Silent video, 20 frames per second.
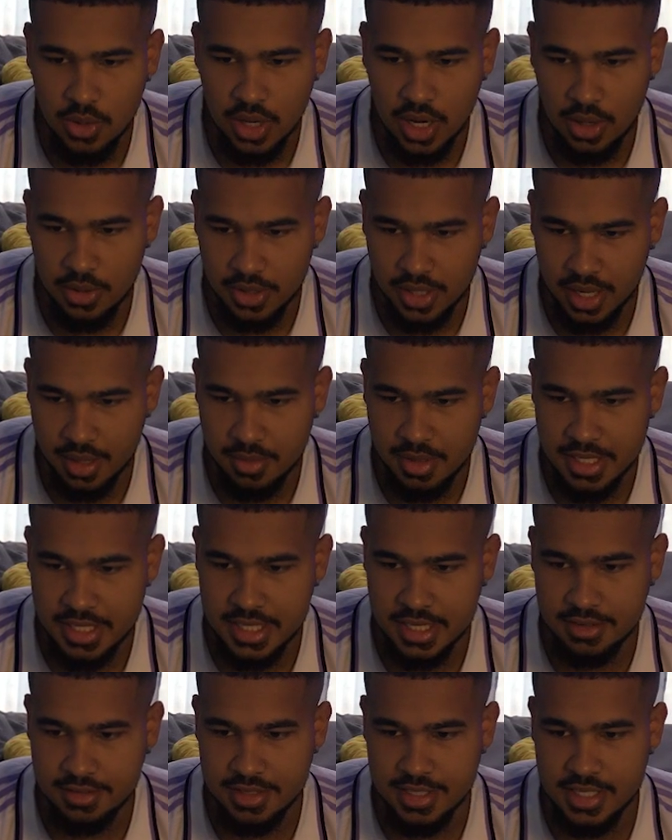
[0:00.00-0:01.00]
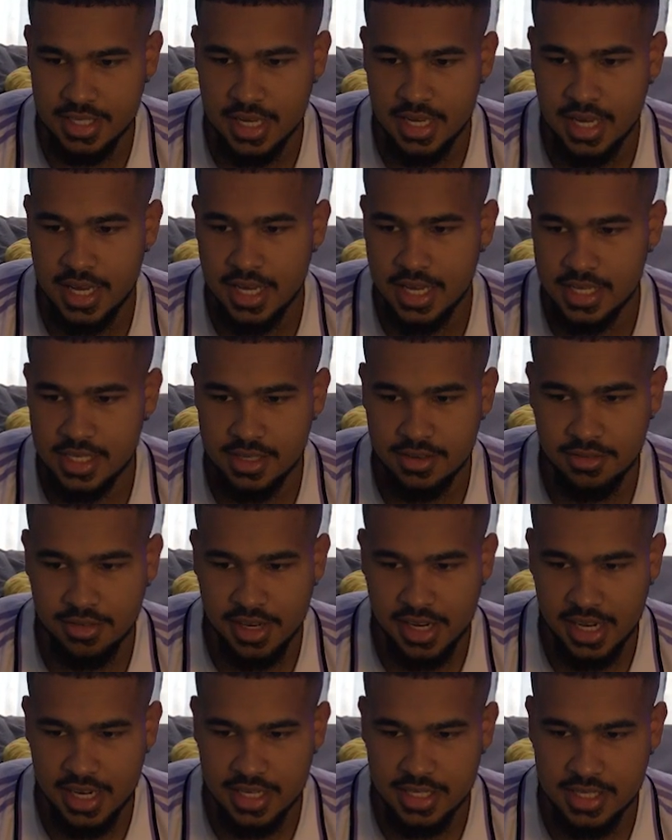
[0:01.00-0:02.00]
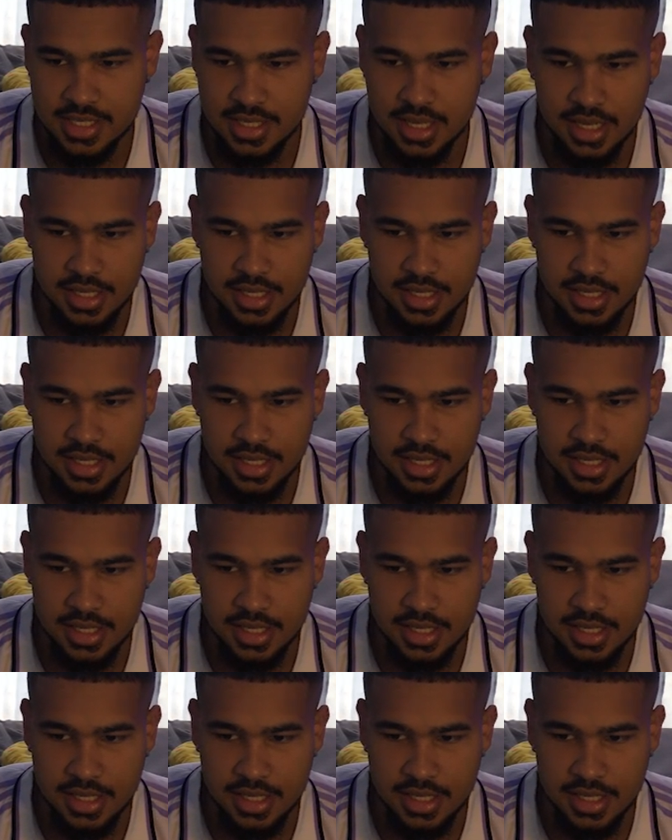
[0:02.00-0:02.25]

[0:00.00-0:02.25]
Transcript: Cloud Gaming Service is NVIDIA's